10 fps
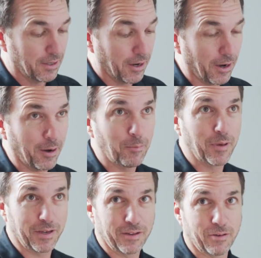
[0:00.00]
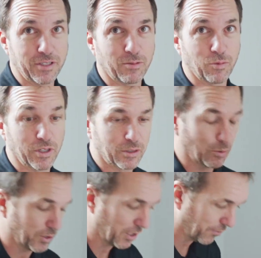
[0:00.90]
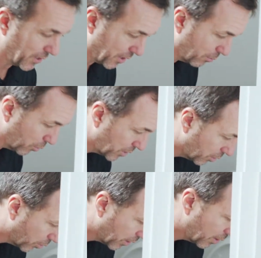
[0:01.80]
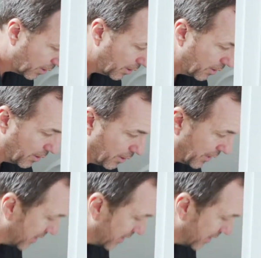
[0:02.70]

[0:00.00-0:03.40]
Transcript: but there is some really cool stuff in here. But we do want to let